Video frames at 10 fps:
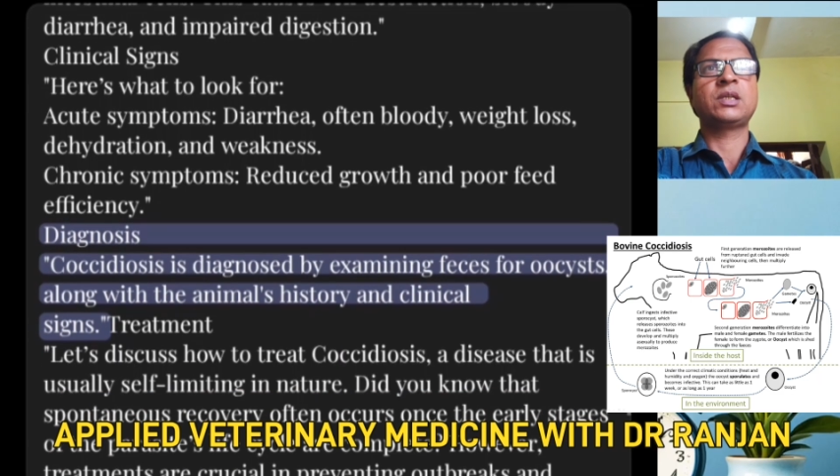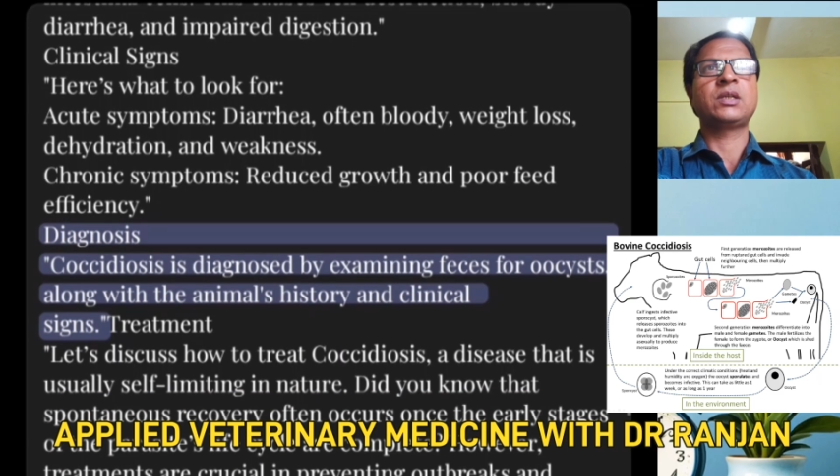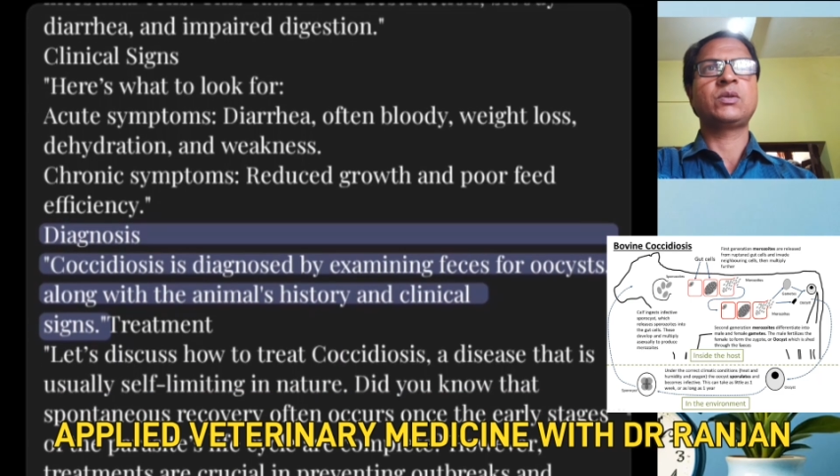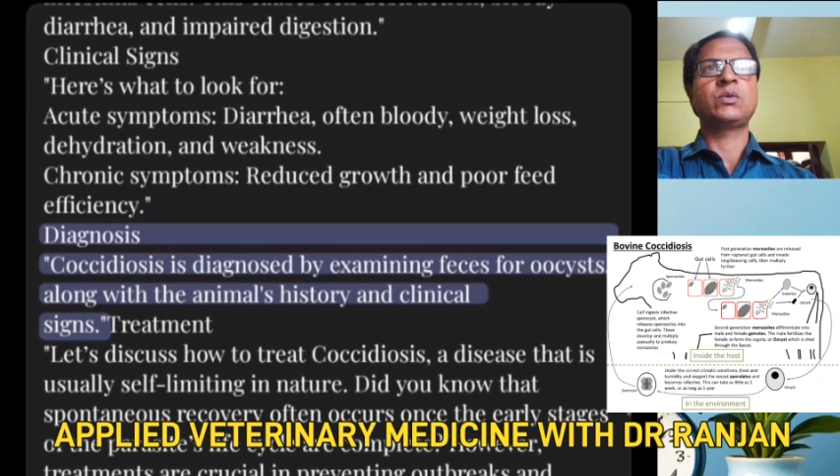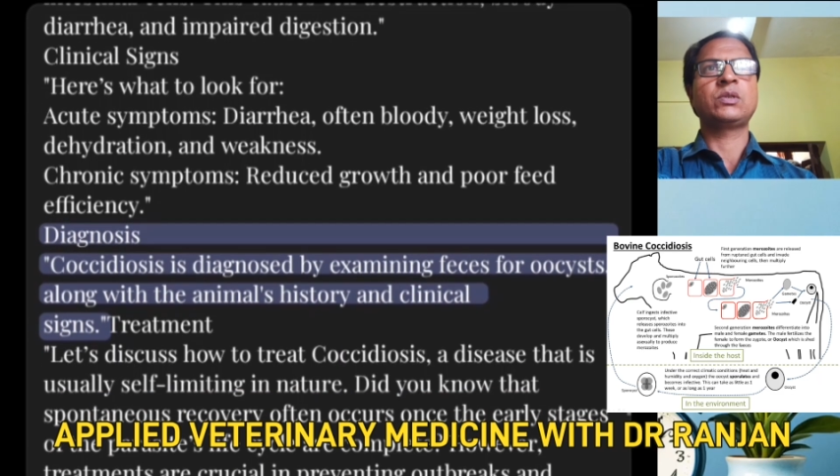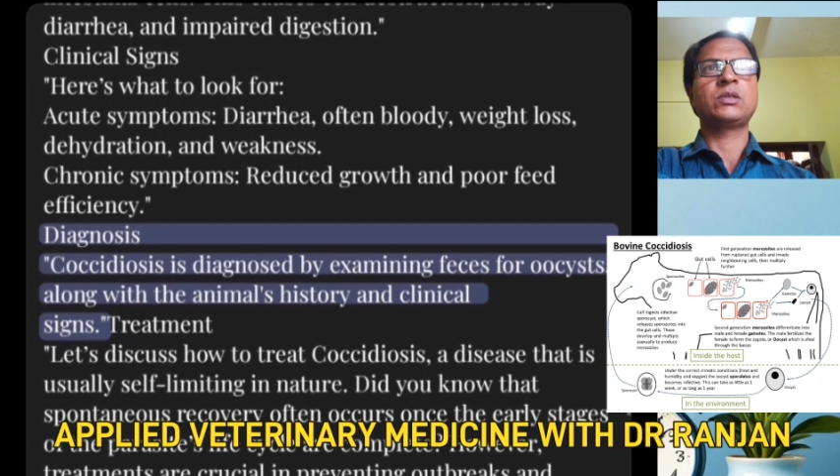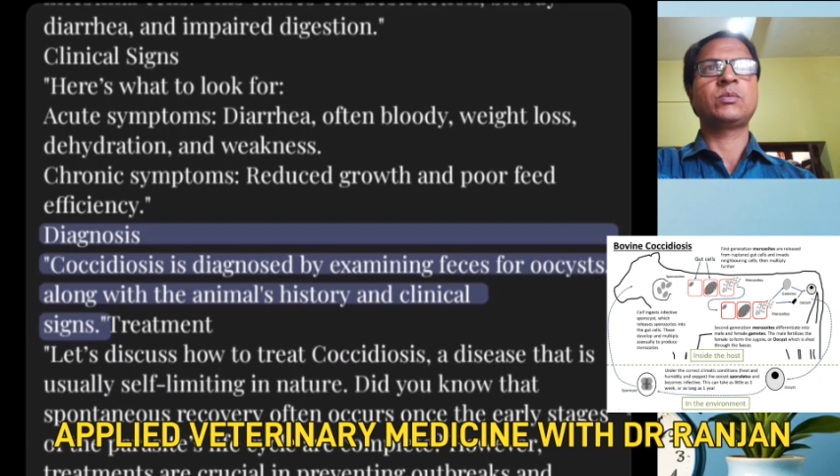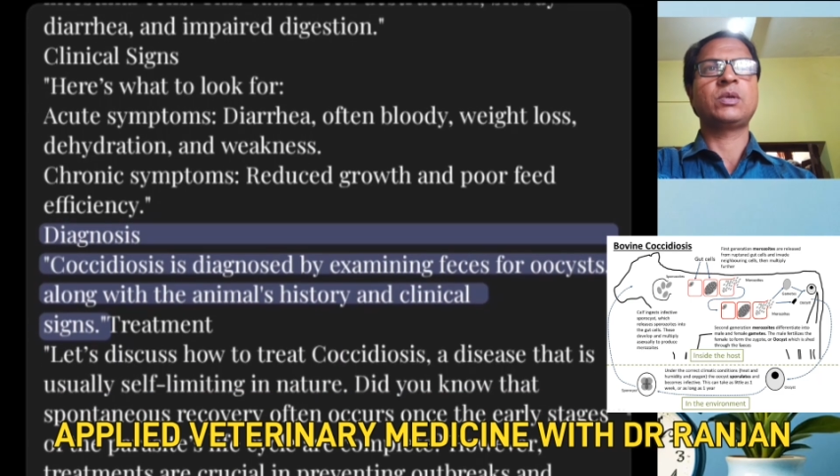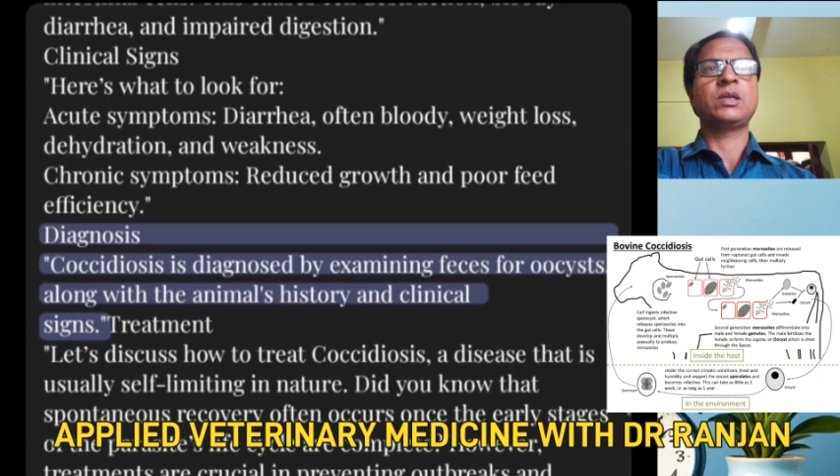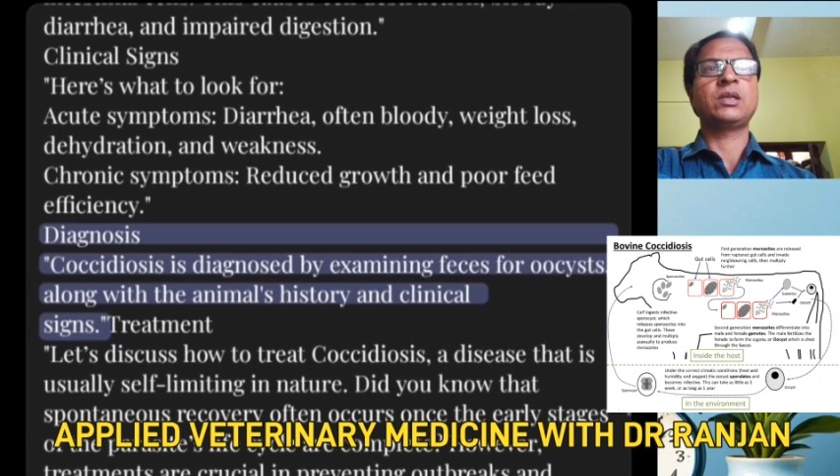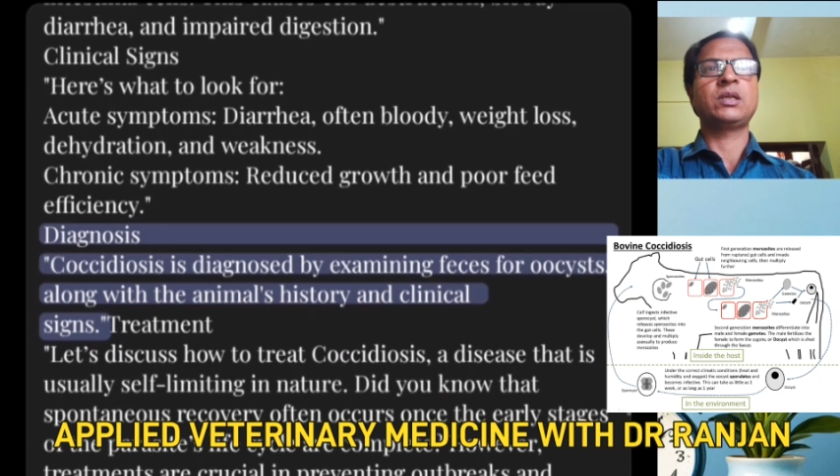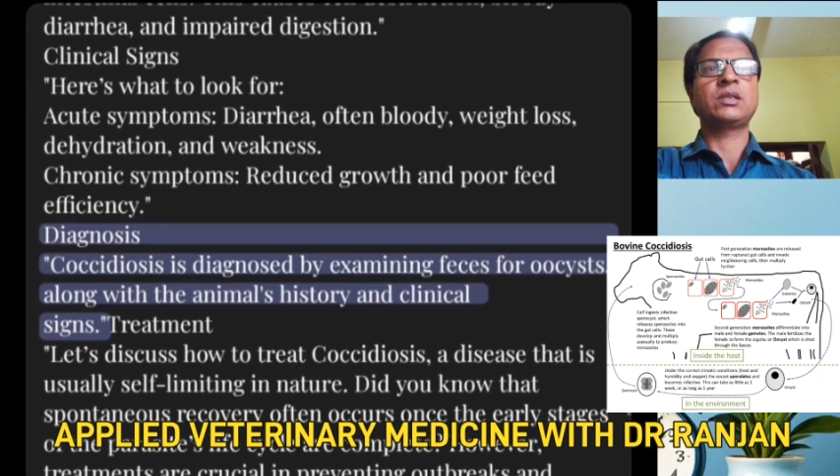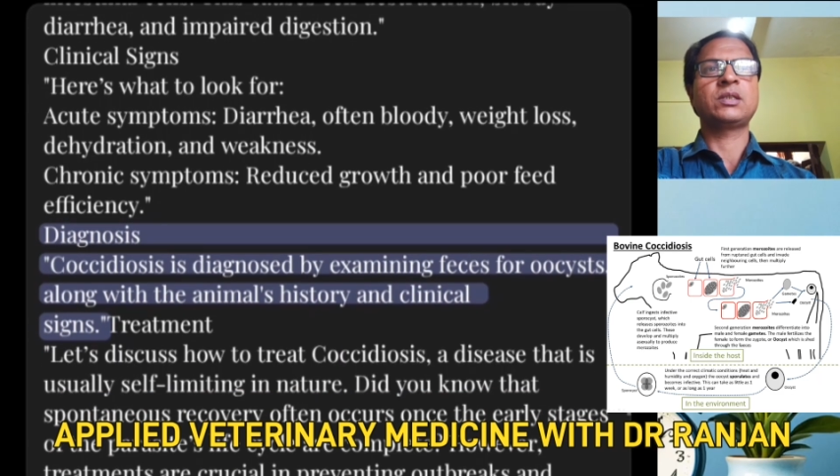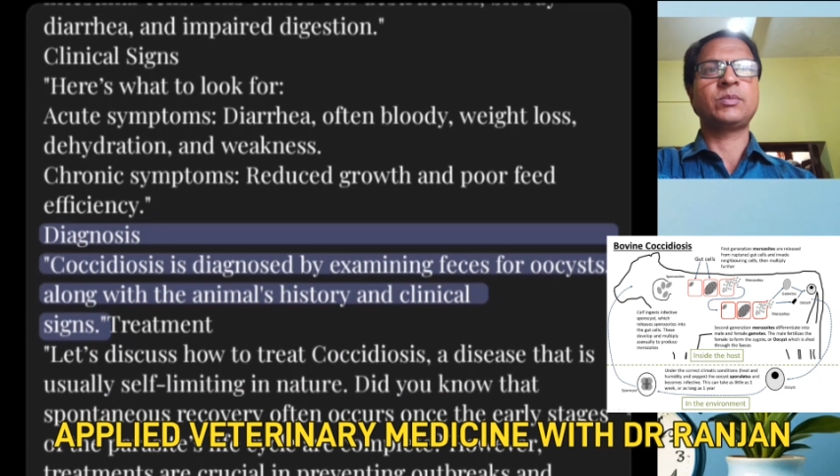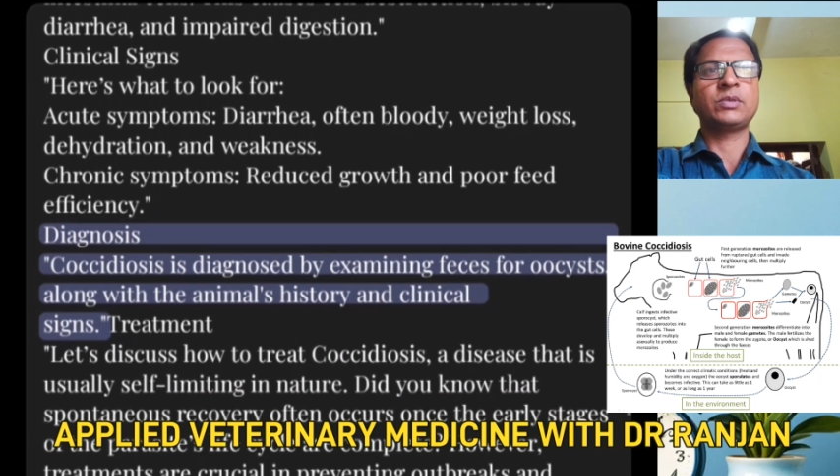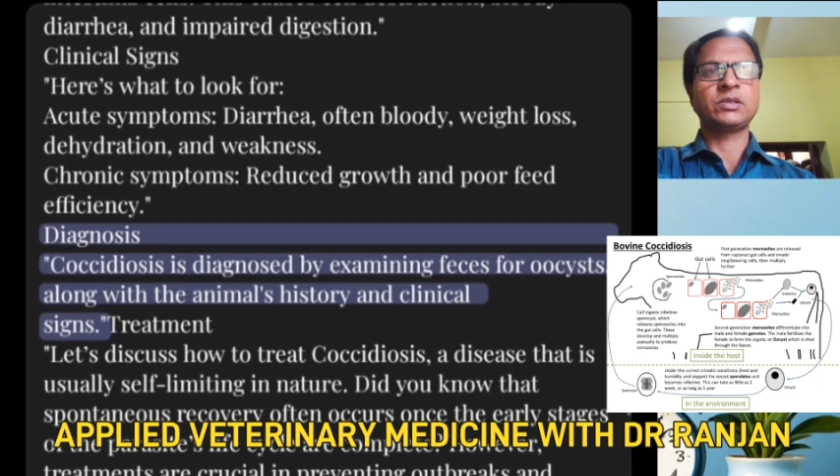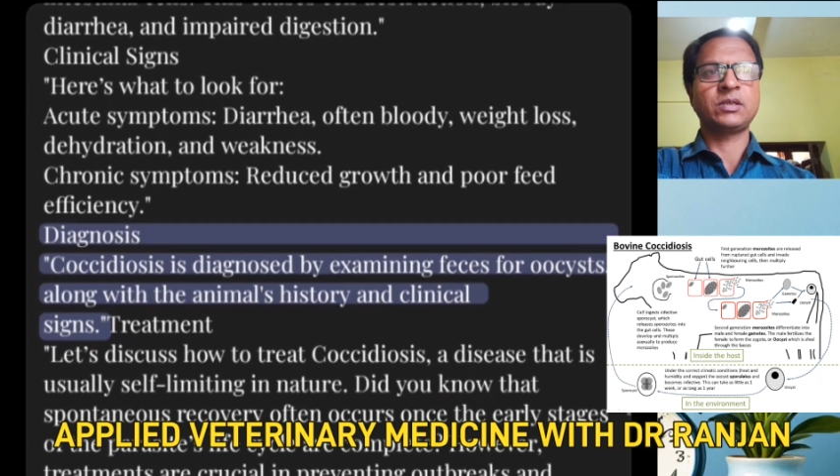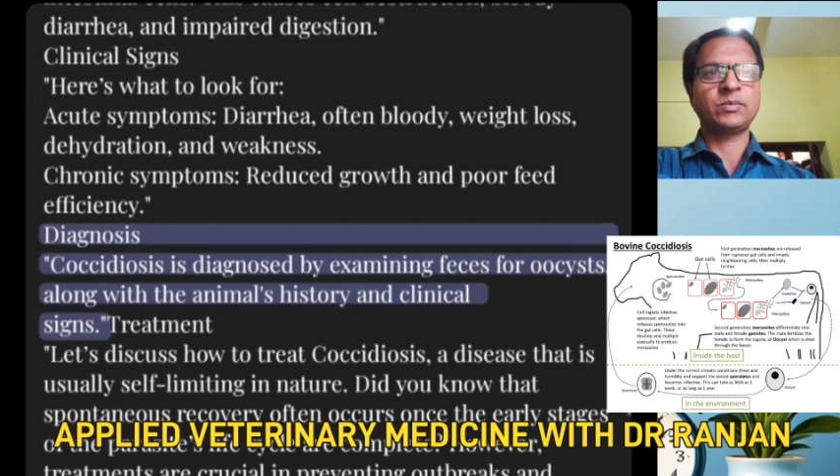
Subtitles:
diagnosed by examining